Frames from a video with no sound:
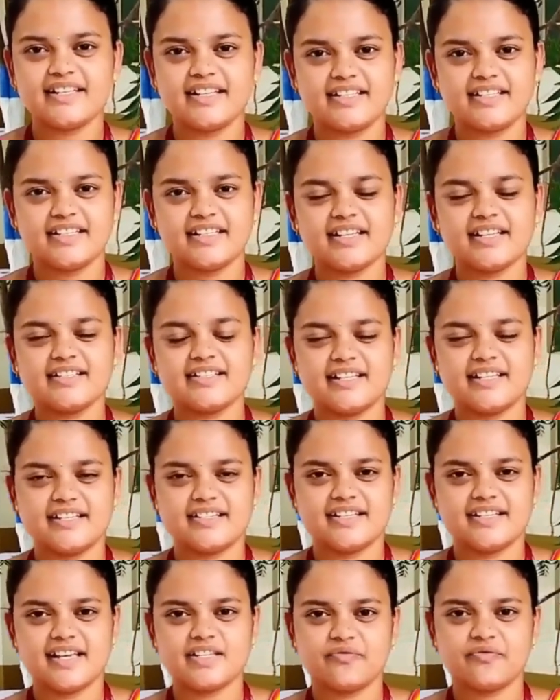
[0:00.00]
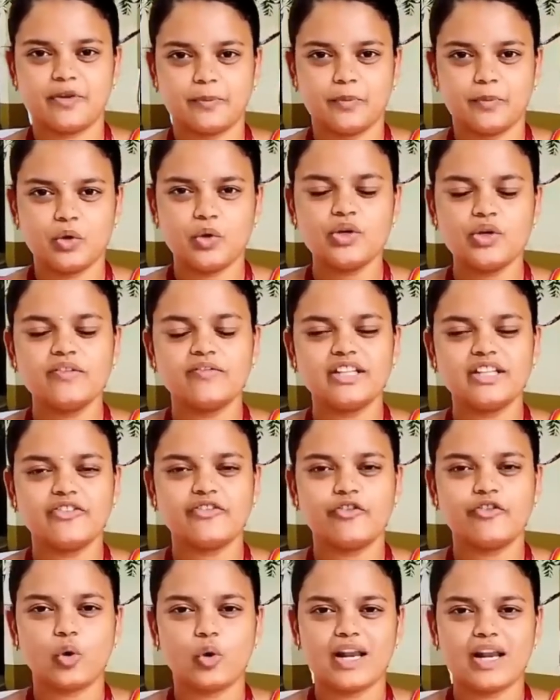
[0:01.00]
CTS, TCS, Wipro
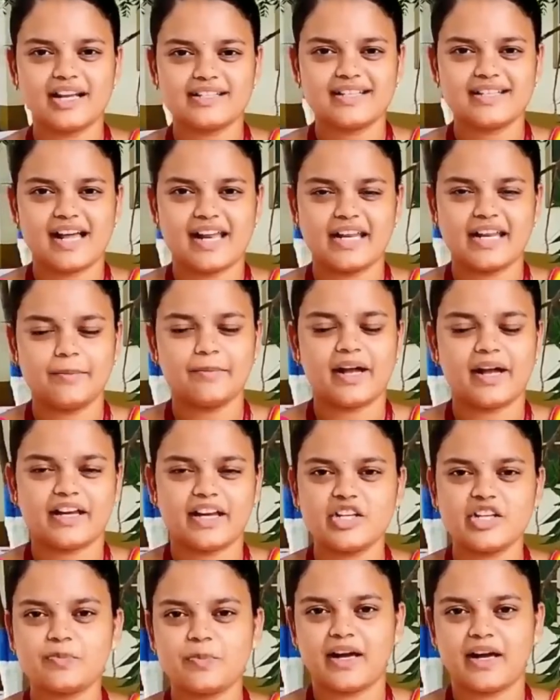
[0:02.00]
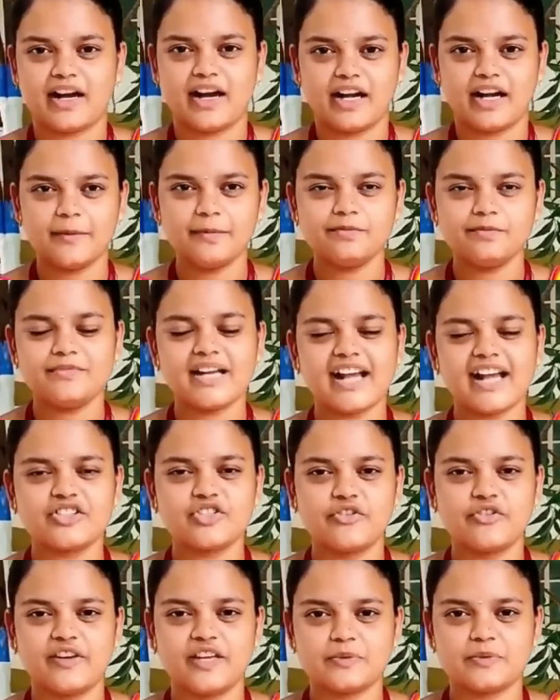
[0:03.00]
with a 4 lakh salary package per annum.
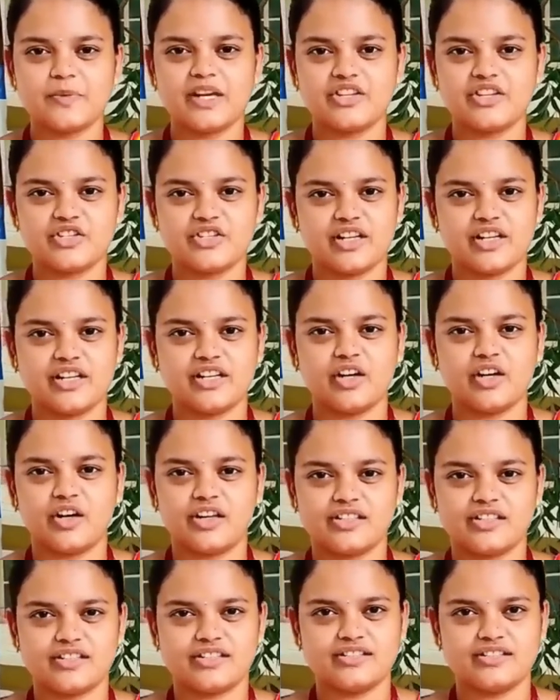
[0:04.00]
Thanks to VSB Engineering College.